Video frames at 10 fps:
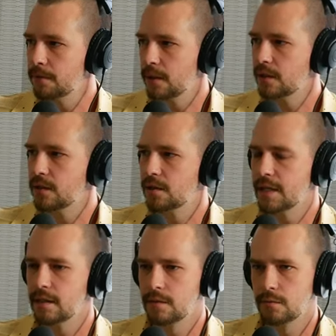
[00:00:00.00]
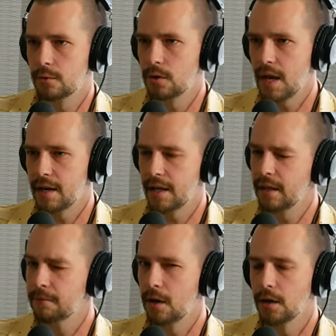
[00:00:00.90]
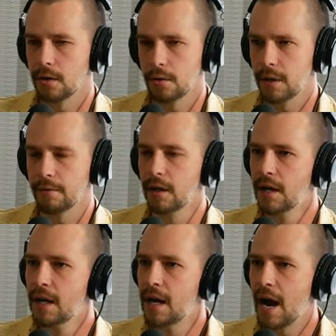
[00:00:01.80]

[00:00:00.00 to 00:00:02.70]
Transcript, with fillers: for his his role on, I think, Fargo or whatever. Yeah.